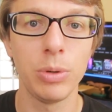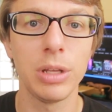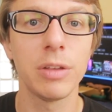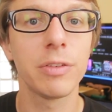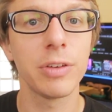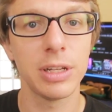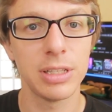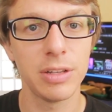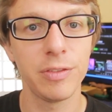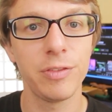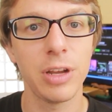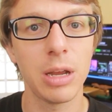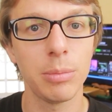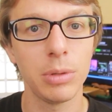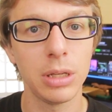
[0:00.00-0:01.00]
with friends and
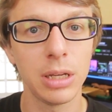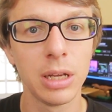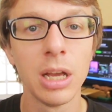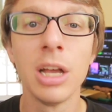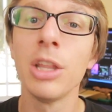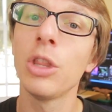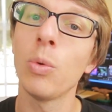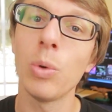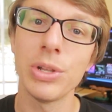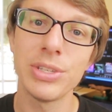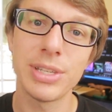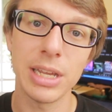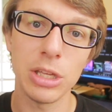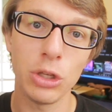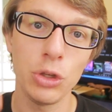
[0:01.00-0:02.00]
family, the
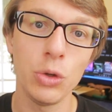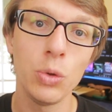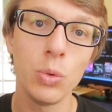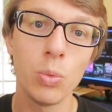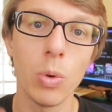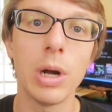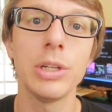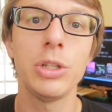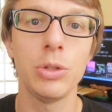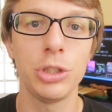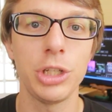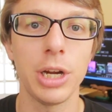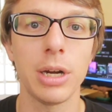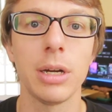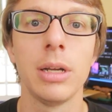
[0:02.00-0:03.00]
ones that you want to
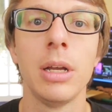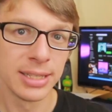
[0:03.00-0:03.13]
share.